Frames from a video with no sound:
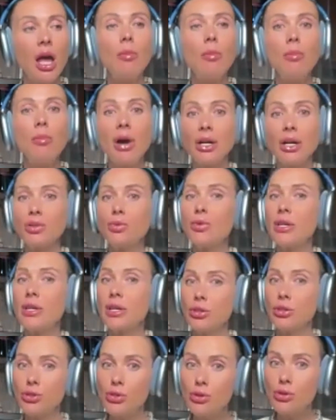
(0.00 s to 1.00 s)
but we
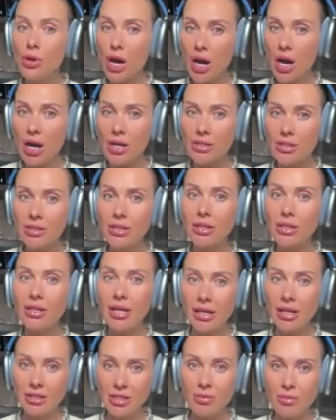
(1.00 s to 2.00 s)
can do ask
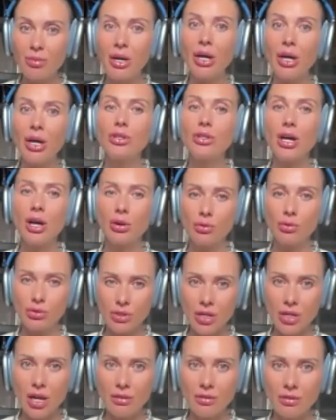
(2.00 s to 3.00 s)
that about
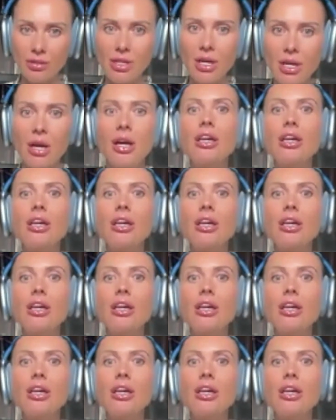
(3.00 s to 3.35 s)
ourselves.